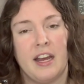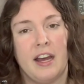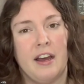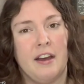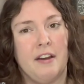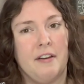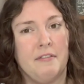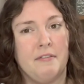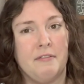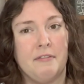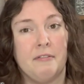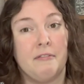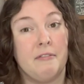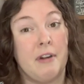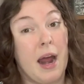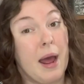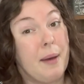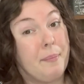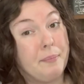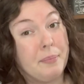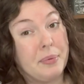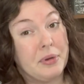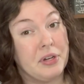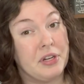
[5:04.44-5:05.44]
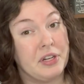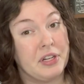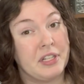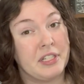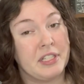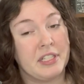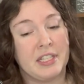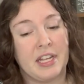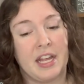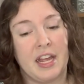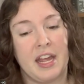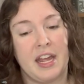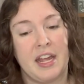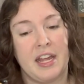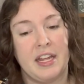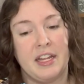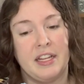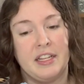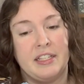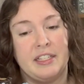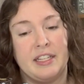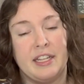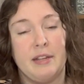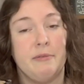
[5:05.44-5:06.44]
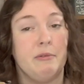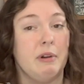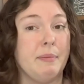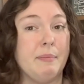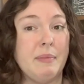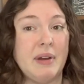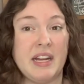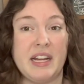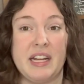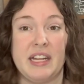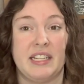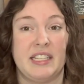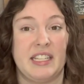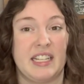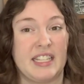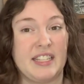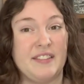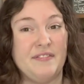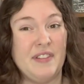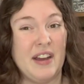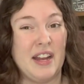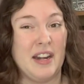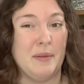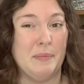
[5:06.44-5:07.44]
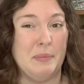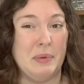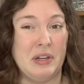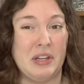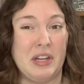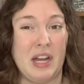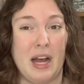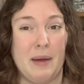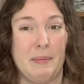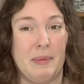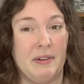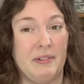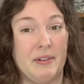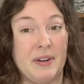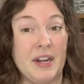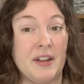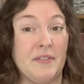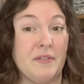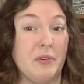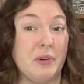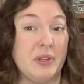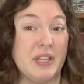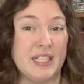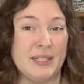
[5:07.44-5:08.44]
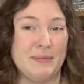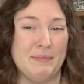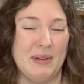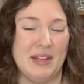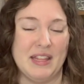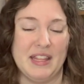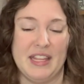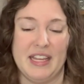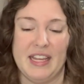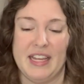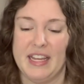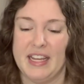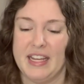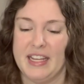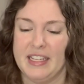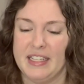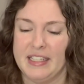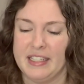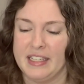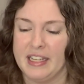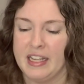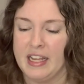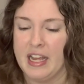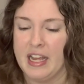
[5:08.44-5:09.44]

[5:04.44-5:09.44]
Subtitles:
of wrap books and see what my sixth and final book I'll be reading for this month is.